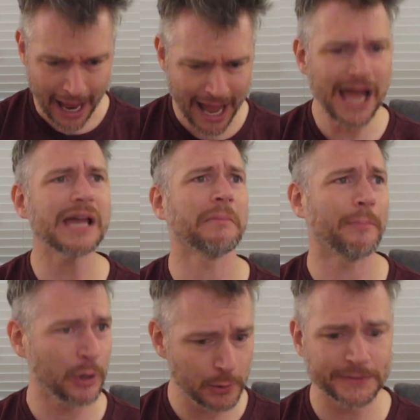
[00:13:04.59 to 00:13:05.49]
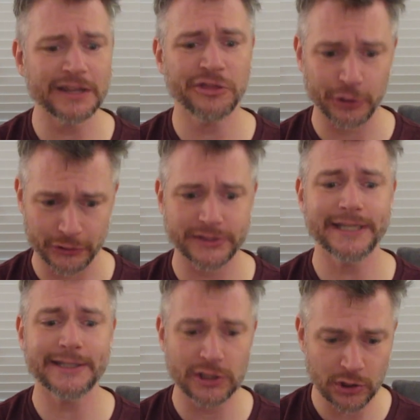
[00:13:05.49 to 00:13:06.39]
I am pooped and
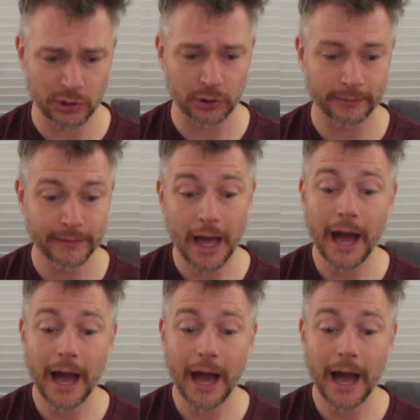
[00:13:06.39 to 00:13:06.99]
thirsty too.